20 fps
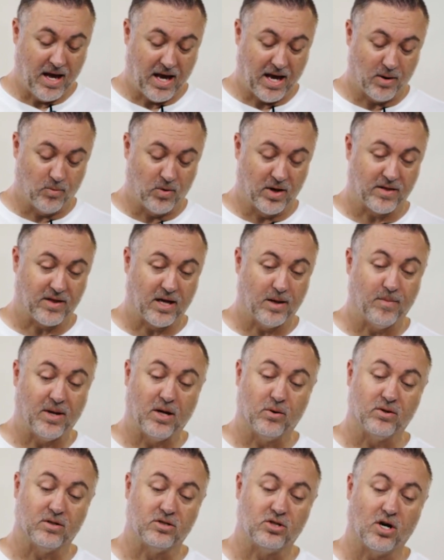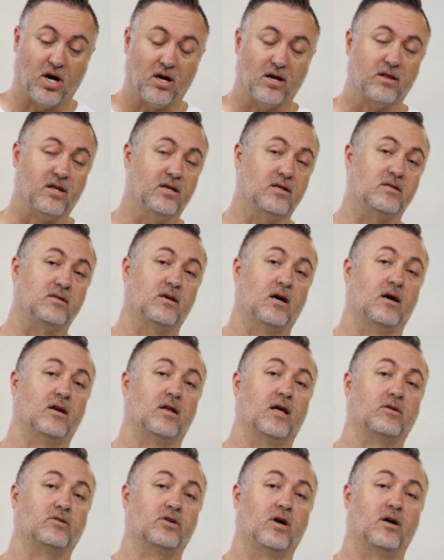And with him, he was Jonathan's son.
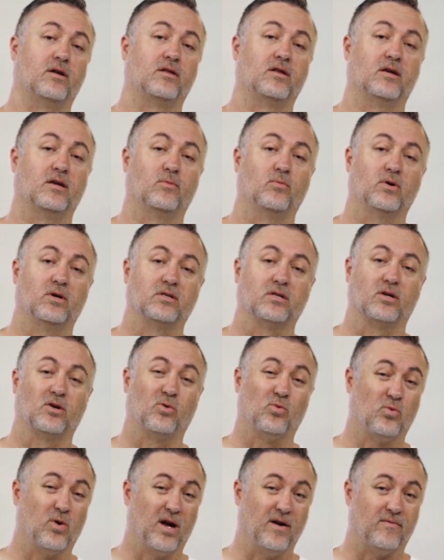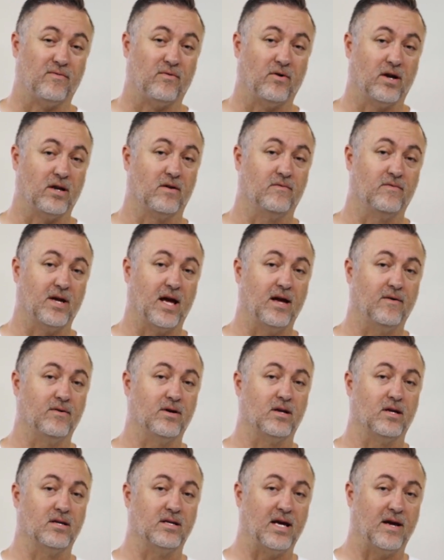Now, Jonathan was a great friend of
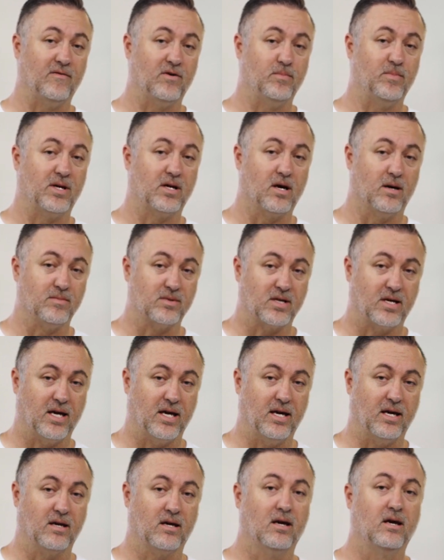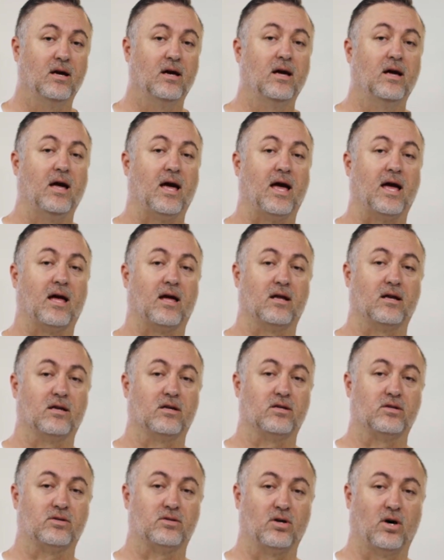David, and David becomes king,
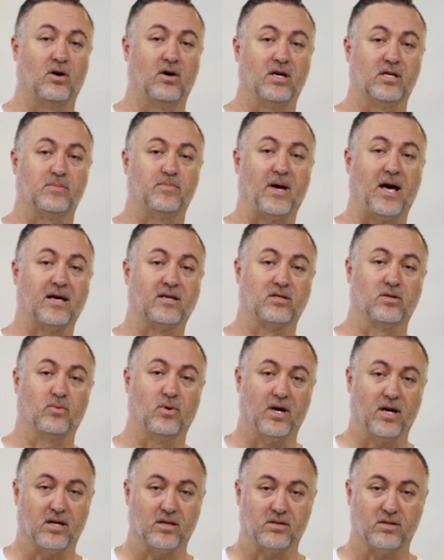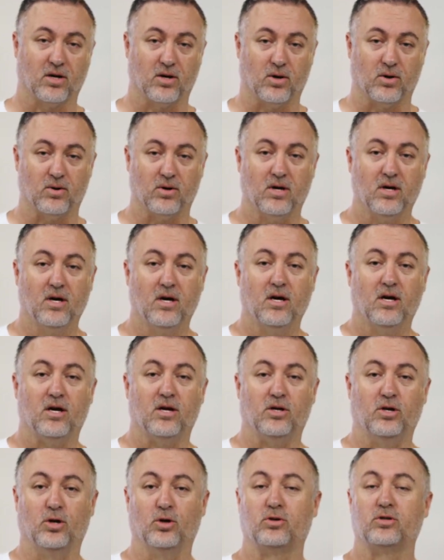and Saul has passed away. So
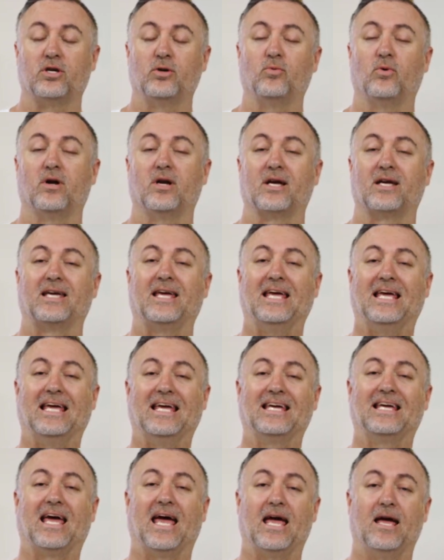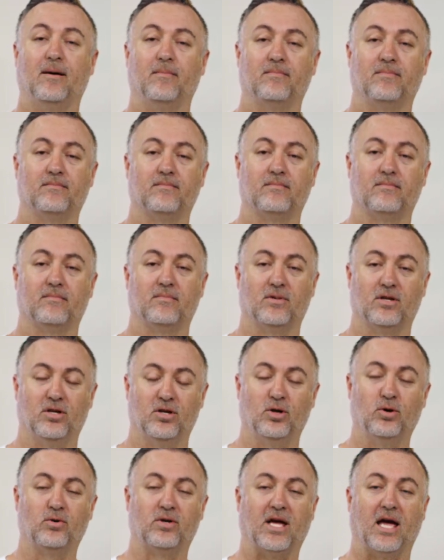Usually when a king came, the
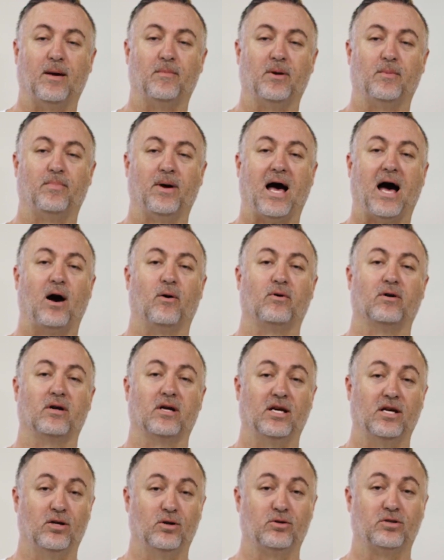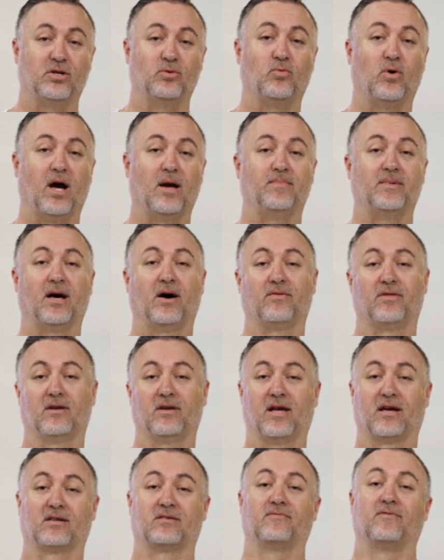new came in power, he usually wiped out the
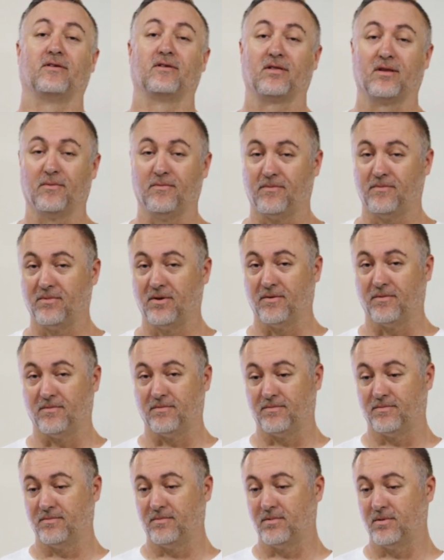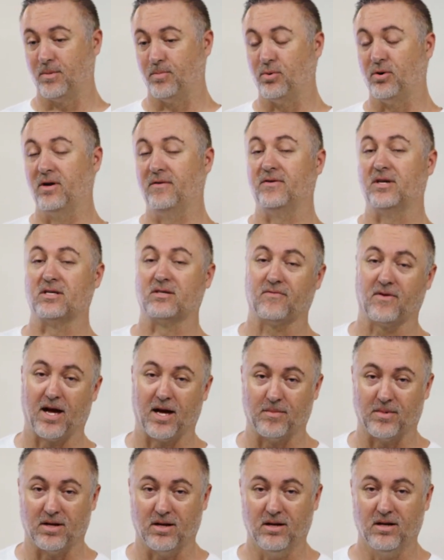next, the, the, the previous
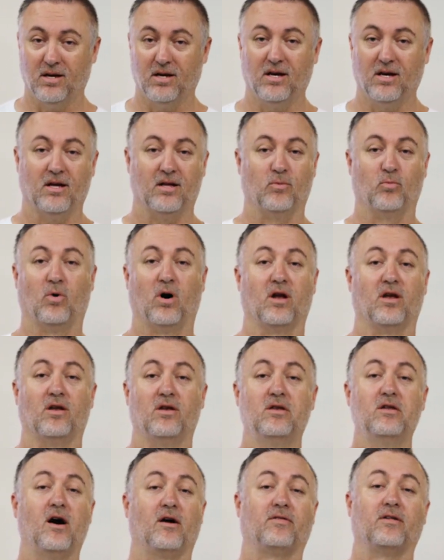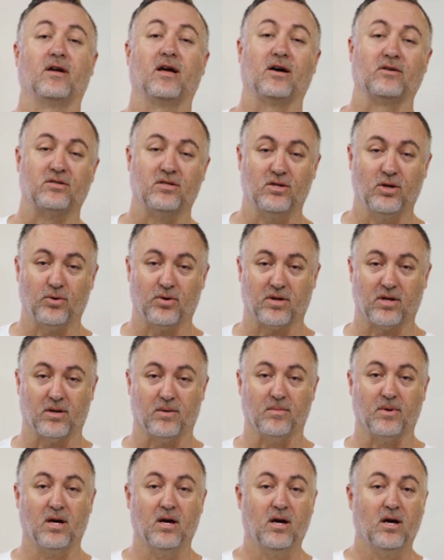family. Wanted nothing else to do with
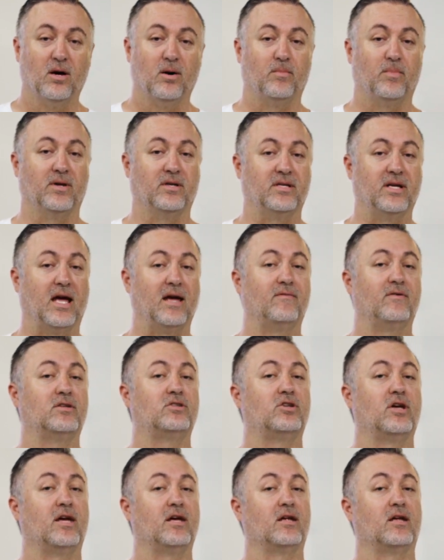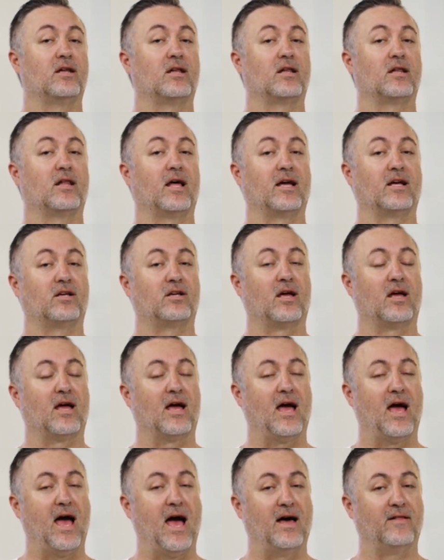them. But David cha- like
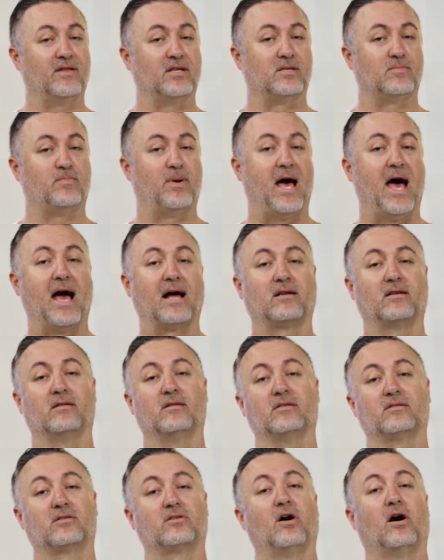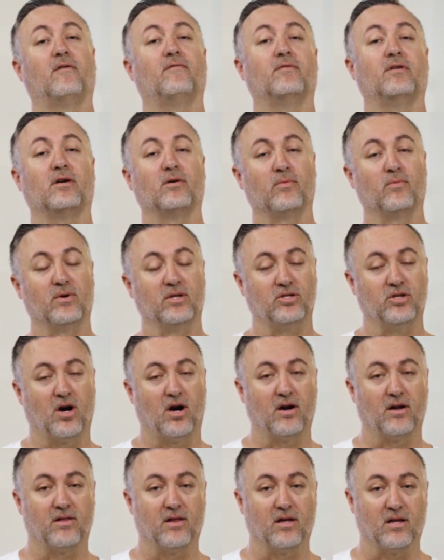had this pact and this covenant with
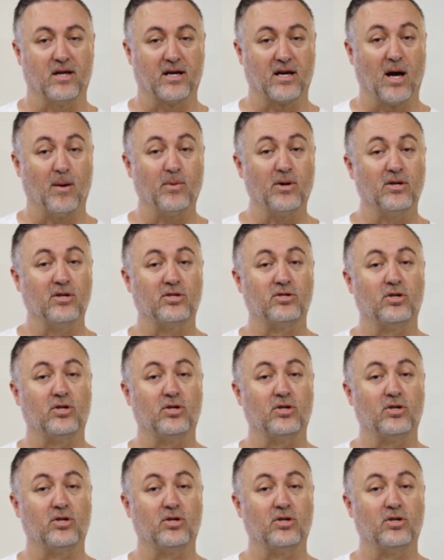Jonathan, like I'm going to